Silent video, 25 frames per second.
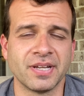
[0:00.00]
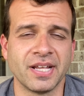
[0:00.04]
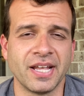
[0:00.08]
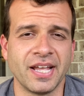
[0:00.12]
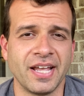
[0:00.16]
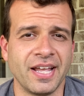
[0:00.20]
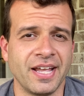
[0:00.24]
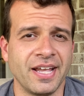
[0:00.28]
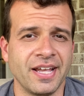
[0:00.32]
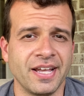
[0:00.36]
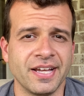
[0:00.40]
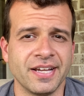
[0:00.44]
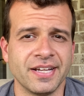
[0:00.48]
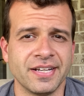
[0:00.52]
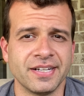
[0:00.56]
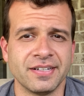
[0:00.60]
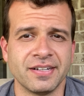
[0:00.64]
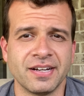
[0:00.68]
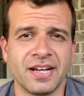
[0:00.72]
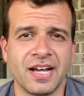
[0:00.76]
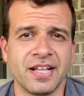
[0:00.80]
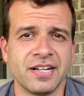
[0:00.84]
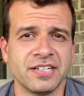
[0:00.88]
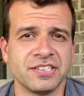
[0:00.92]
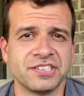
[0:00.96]
And
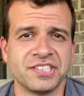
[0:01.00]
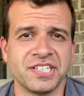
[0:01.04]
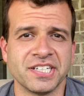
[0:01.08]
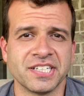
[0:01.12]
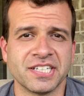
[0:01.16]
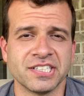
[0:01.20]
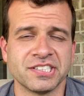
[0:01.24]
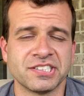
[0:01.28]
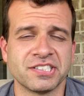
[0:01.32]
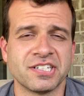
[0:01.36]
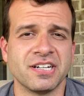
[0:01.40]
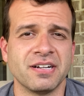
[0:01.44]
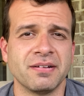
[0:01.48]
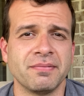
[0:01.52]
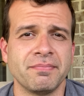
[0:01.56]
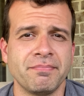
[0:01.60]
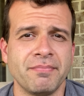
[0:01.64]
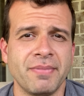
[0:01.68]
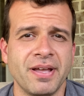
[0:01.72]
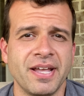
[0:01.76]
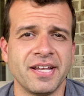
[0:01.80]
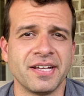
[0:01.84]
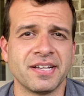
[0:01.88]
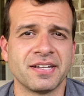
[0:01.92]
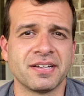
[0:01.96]
I just think it's gonna
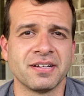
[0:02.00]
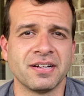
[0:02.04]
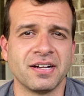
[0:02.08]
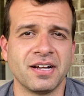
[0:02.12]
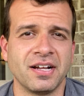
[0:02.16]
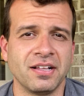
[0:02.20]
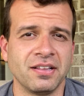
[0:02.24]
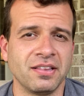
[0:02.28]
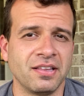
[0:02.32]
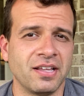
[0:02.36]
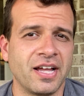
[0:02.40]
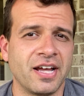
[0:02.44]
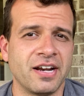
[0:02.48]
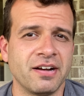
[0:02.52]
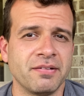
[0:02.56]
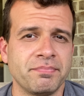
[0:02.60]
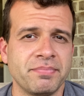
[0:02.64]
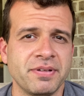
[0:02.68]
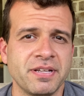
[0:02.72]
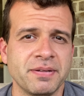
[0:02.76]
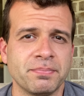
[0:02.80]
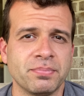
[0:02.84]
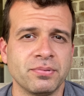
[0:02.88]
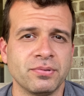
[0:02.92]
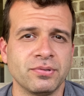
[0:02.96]
make a lot of
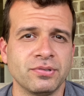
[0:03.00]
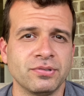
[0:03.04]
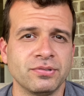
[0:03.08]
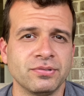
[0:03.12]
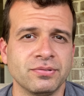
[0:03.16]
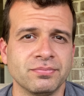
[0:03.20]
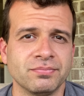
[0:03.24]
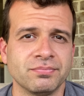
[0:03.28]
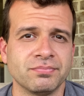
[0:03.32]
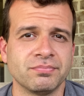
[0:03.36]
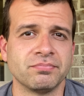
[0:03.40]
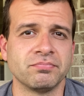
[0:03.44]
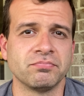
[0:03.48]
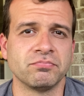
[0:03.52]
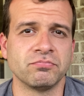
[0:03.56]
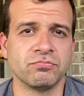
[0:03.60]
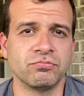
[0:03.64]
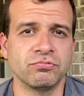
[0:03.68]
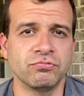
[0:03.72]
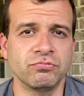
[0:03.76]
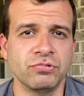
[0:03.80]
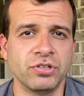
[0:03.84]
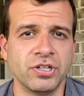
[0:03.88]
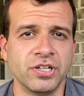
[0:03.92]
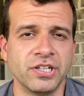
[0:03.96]
people
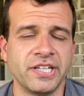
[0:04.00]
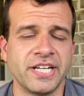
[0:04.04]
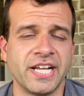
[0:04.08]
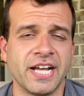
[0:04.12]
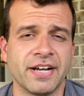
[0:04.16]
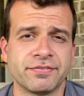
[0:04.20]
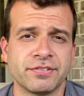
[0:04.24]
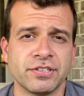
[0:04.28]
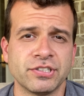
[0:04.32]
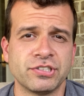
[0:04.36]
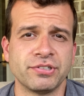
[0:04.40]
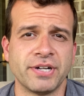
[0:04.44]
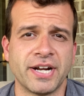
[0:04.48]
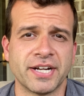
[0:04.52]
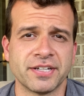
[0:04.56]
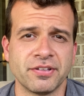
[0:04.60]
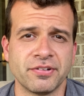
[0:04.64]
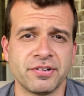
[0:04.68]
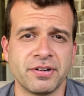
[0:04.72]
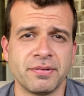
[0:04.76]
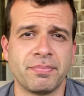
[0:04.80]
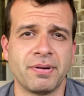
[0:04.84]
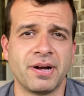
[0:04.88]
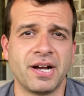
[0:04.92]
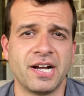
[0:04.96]
really have to track their
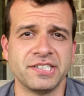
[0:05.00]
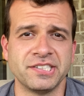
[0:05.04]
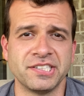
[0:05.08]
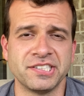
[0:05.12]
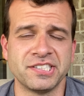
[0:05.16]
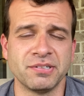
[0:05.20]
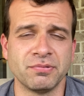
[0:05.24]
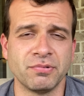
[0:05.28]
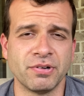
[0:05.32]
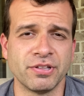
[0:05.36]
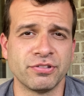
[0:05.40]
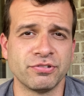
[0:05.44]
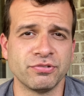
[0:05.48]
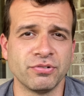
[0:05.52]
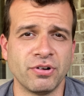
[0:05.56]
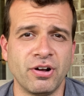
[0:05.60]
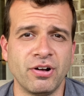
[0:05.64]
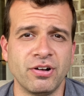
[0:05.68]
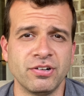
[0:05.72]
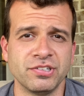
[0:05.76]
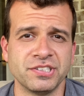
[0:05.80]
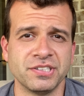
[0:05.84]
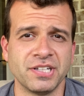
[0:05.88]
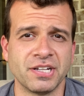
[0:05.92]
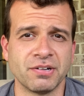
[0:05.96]
deposits and
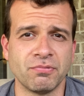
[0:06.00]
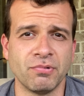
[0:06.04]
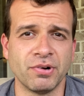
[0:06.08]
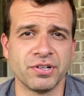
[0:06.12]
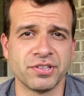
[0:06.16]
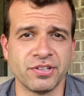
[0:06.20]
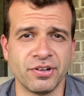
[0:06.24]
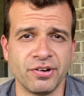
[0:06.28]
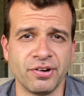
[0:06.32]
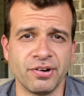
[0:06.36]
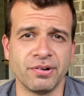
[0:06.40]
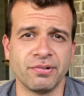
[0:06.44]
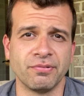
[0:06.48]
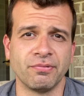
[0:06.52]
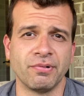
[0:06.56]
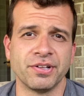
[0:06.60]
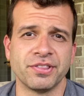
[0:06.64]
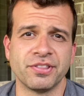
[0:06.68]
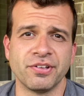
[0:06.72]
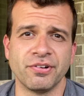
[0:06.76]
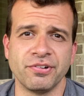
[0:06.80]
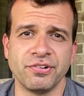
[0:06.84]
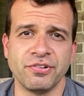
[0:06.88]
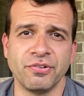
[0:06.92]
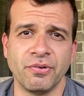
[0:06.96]
withdrawals and like what
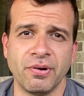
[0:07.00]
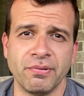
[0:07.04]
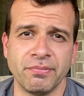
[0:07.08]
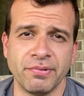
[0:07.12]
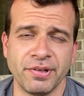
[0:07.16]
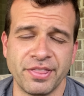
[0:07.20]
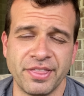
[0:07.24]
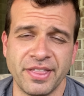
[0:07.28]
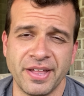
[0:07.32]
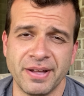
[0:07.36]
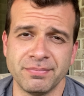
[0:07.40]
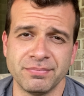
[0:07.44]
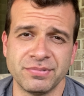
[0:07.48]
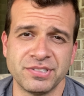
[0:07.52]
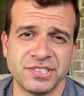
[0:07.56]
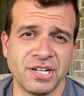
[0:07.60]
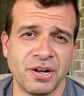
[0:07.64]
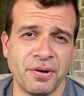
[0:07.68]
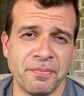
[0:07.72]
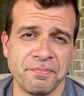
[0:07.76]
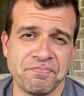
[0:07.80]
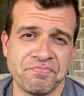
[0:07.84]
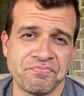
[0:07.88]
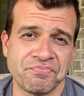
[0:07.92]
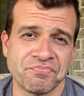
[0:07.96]
they're doing with them.
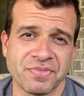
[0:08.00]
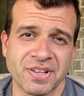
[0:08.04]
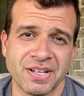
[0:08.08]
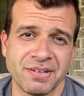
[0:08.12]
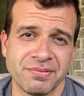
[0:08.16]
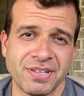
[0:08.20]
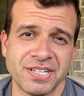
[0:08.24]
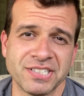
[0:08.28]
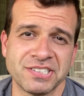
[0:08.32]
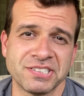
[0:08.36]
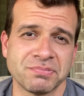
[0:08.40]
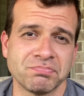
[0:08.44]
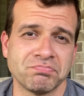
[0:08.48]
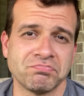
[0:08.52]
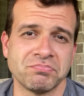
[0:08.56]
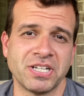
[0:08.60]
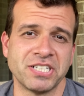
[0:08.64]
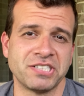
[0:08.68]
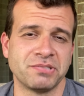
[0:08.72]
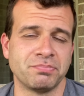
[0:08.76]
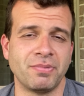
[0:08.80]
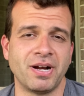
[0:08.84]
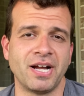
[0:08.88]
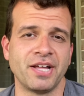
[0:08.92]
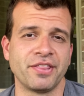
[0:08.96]
So that's
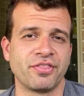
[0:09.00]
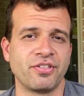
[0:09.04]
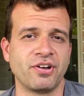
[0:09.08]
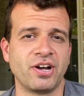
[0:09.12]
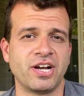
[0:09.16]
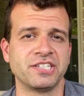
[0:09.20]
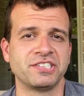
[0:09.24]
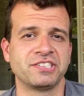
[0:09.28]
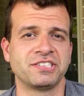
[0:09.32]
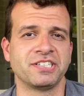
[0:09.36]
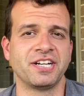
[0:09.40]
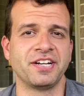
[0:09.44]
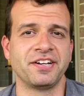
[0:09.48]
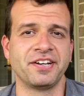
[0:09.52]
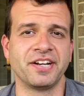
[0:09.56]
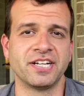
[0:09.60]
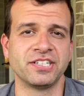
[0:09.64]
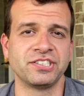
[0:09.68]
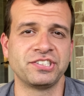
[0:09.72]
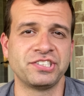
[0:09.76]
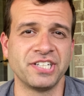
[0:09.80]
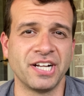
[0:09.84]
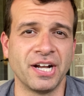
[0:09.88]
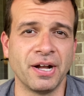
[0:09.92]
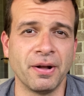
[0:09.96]
my thoughts in a
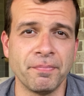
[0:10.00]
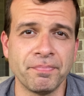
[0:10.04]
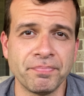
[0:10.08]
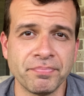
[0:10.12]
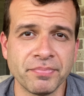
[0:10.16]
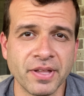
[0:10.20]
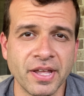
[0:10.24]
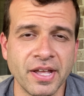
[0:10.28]
nutshell.